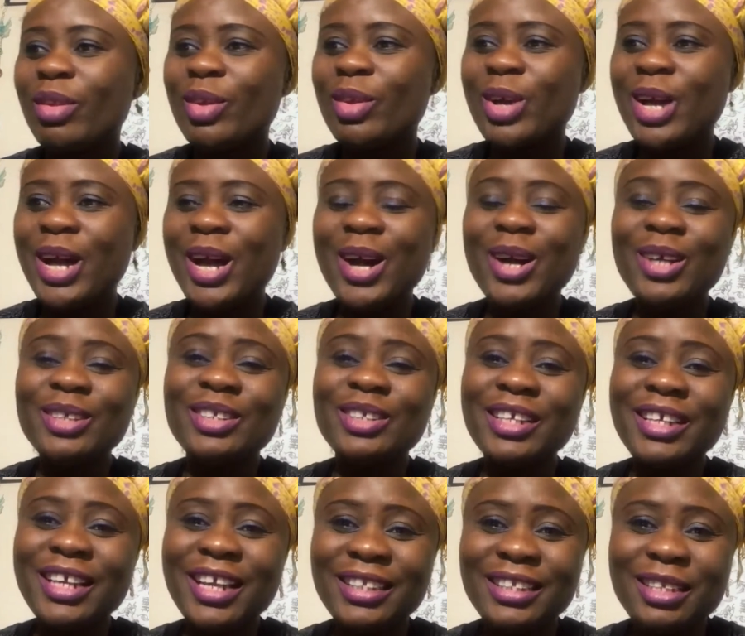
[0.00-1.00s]
You can
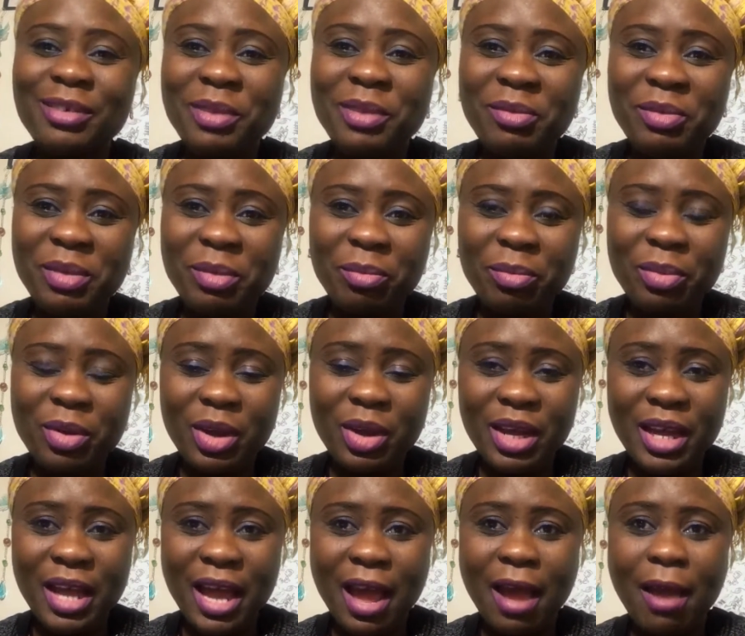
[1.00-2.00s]
also get away with
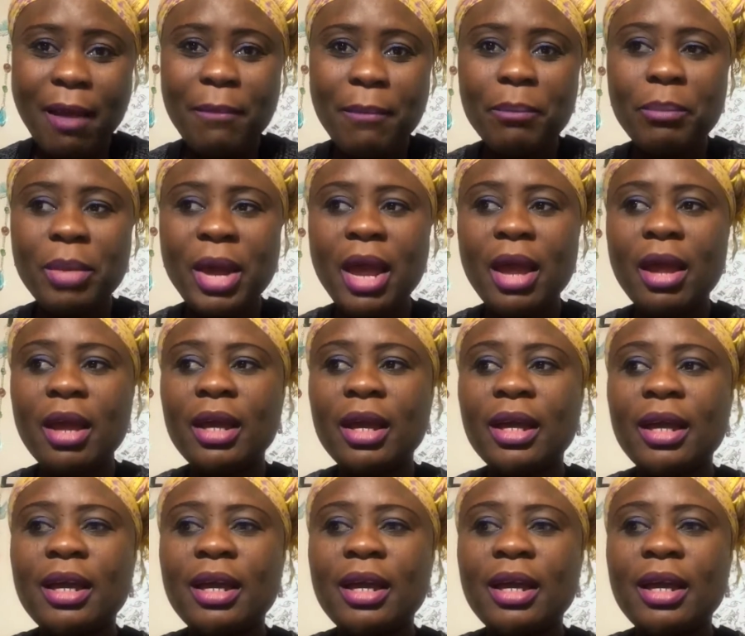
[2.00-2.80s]
Blogger by